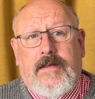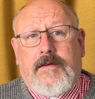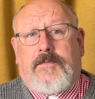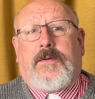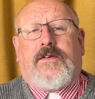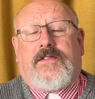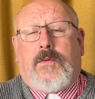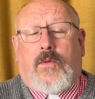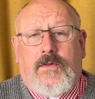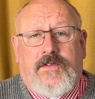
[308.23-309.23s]
is because they
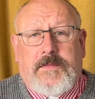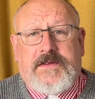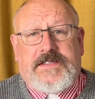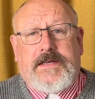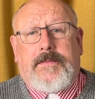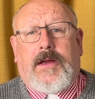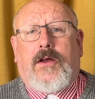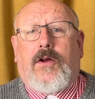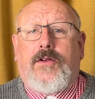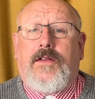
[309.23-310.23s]
want to be seen by
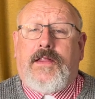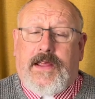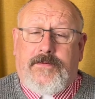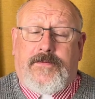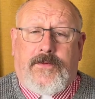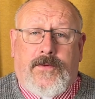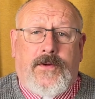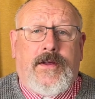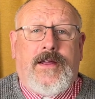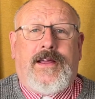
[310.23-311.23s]
God and therefore